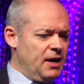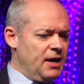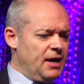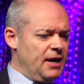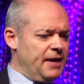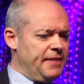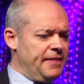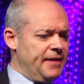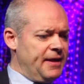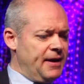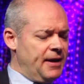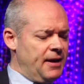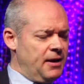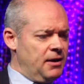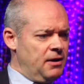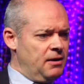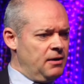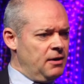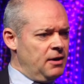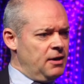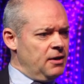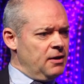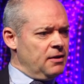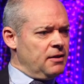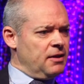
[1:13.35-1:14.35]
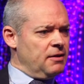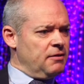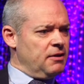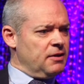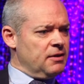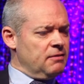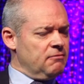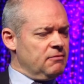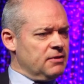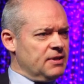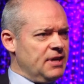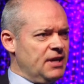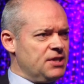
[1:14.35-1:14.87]
and then the
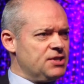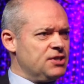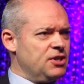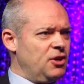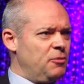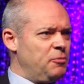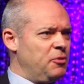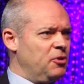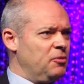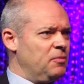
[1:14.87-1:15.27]
desktop